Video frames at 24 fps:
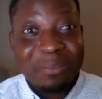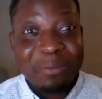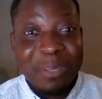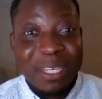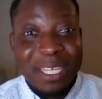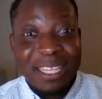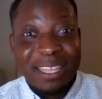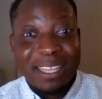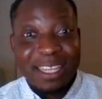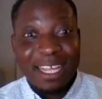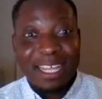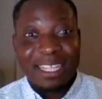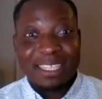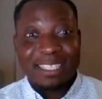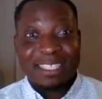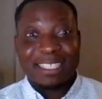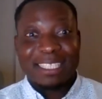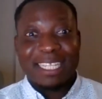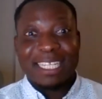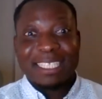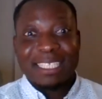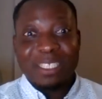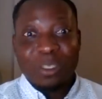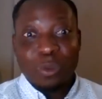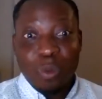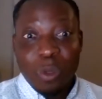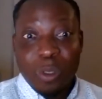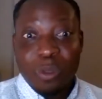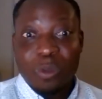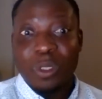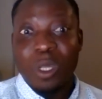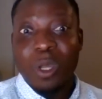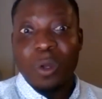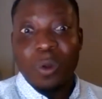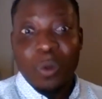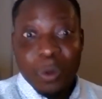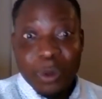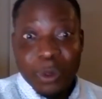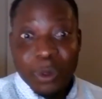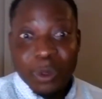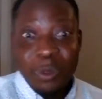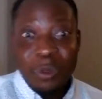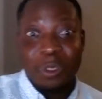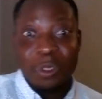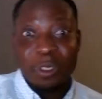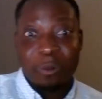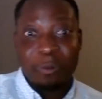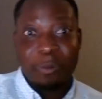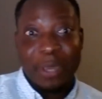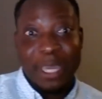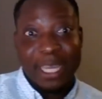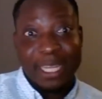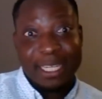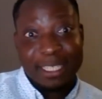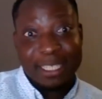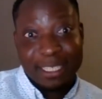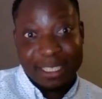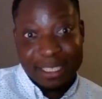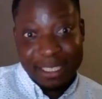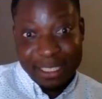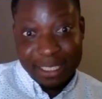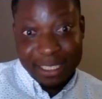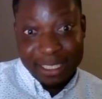mean that is what you are going to spend.